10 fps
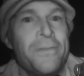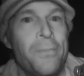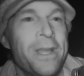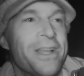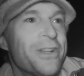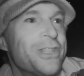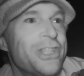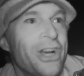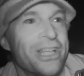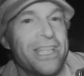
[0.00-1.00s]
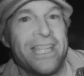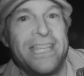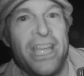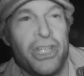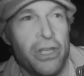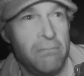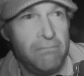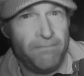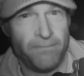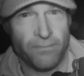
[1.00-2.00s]
was a pretty good start to the session.
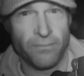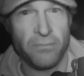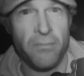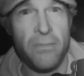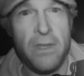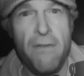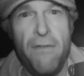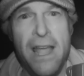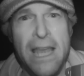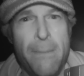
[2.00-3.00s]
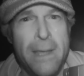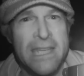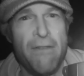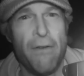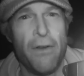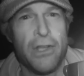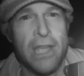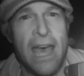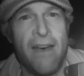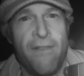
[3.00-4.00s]
Fairly busy
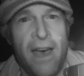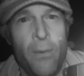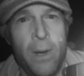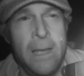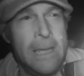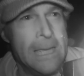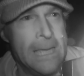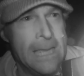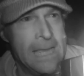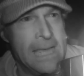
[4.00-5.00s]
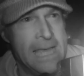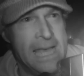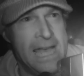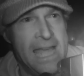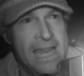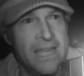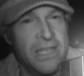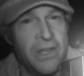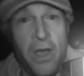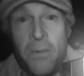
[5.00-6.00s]
first half hour, and
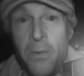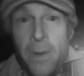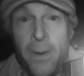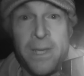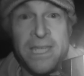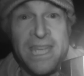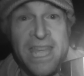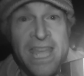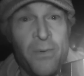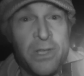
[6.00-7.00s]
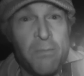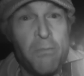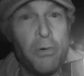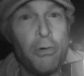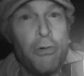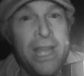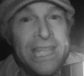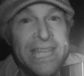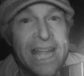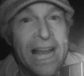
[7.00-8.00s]
as I hope you'll be able to see, that was some
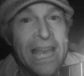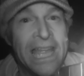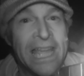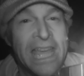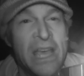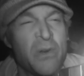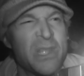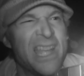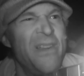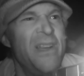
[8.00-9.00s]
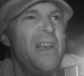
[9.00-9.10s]
pretty clean kills. Now,